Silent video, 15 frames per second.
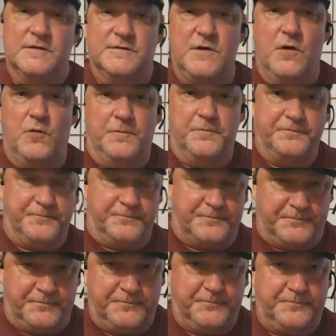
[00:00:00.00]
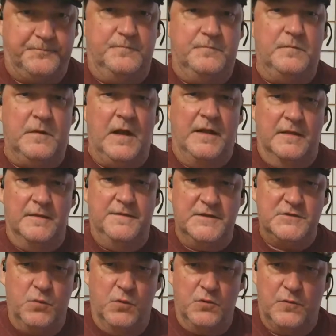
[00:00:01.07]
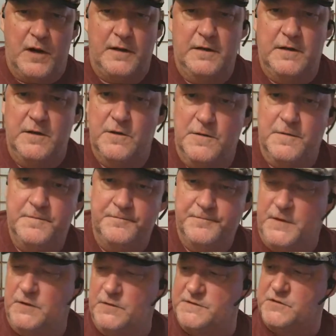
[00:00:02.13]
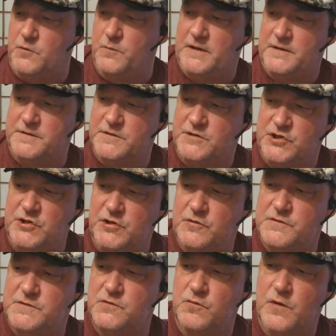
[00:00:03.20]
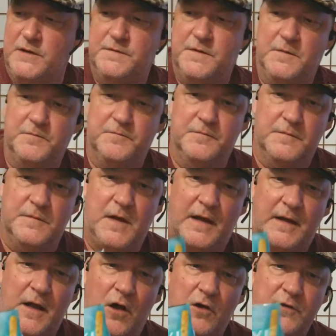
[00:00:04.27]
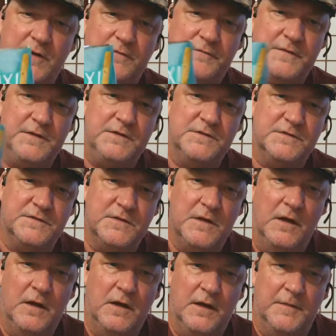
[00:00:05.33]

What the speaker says: So this one right here, let's go back to the Cheetos and rate them. I'll give these,